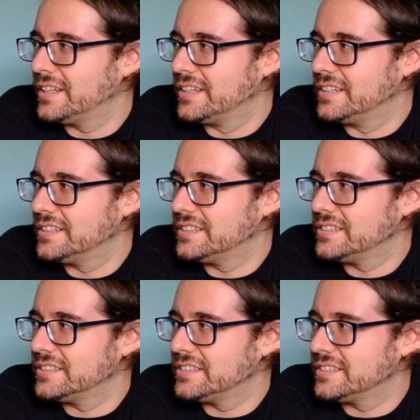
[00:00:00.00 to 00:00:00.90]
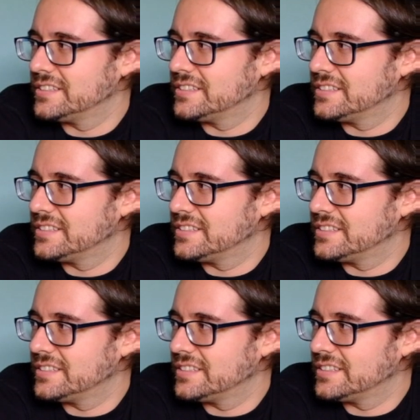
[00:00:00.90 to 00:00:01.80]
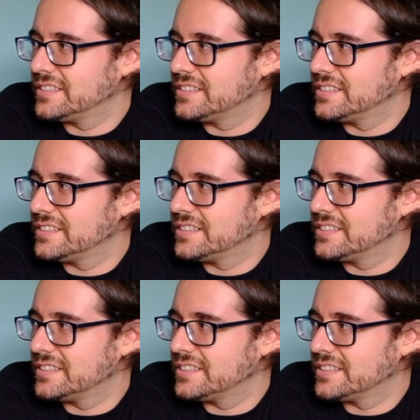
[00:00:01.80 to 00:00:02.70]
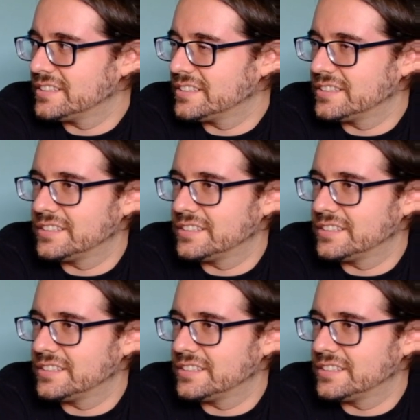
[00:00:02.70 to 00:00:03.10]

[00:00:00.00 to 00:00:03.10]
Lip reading: [no speech]